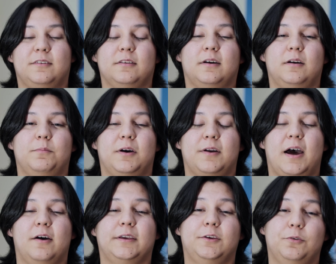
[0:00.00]
to learn about
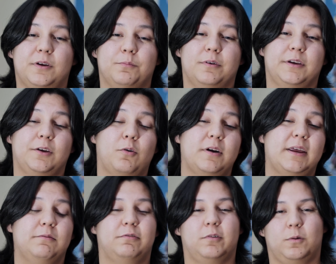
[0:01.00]
how you can put your
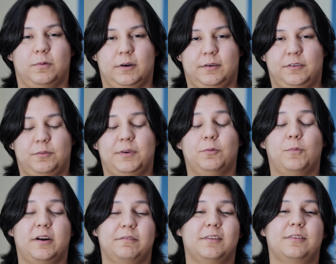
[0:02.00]
name forward to be
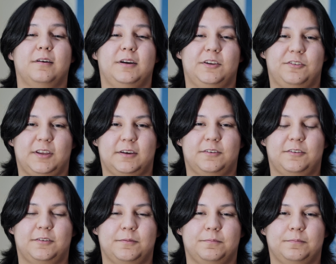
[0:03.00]
one of the 36.
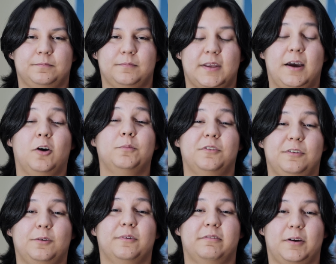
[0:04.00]
I hope to
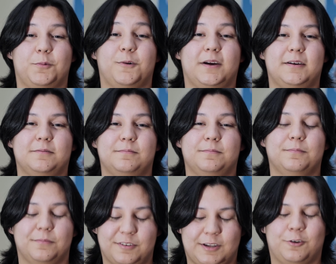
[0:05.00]
see you in February.
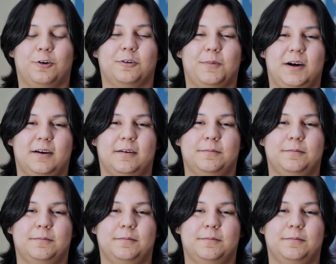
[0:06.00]
I'm Sid Noldmach.